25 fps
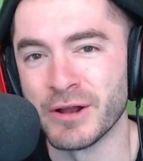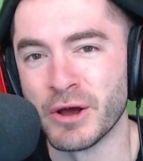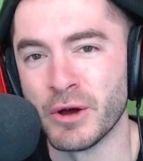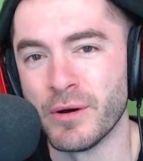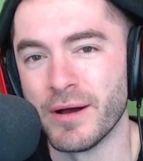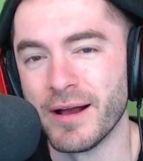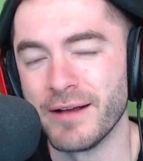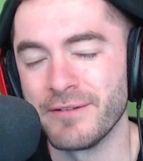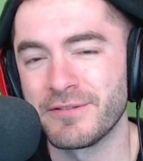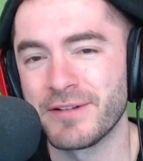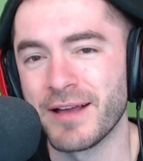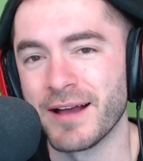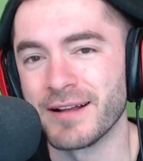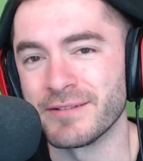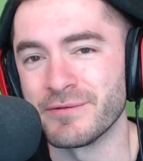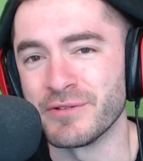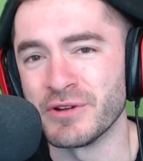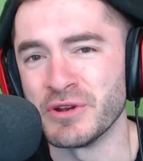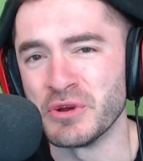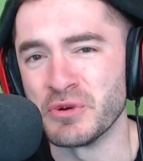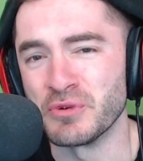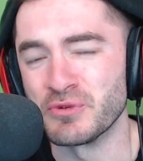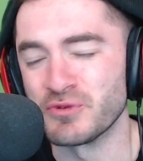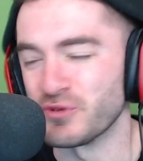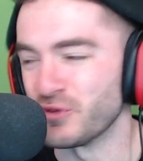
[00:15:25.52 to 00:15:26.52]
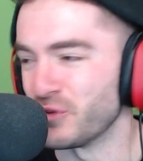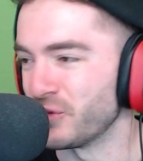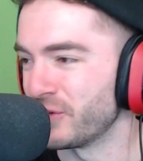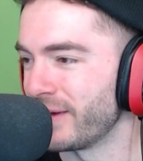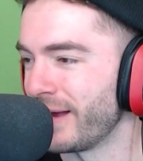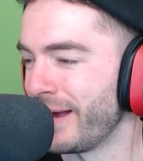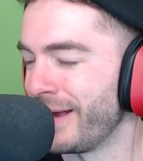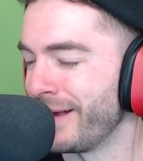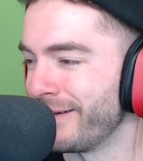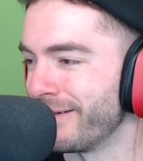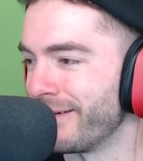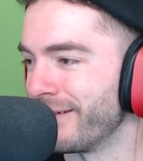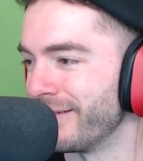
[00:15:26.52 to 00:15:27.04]
don't know. I have kind of a neutral
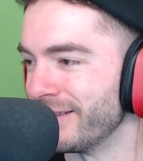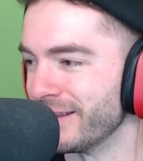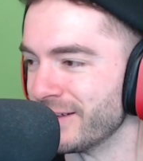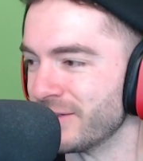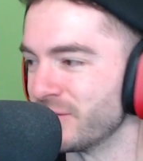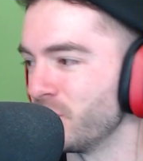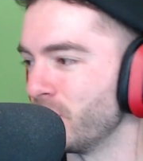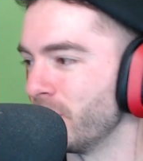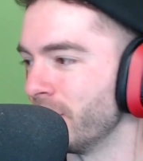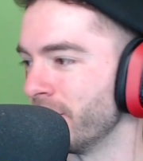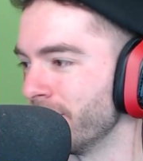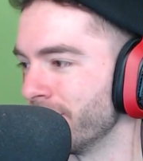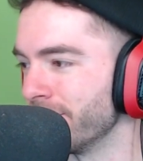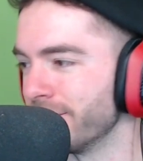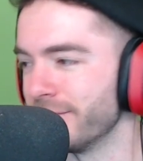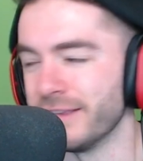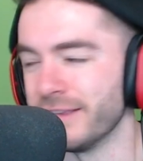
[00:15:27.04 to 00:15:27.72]
take on this one,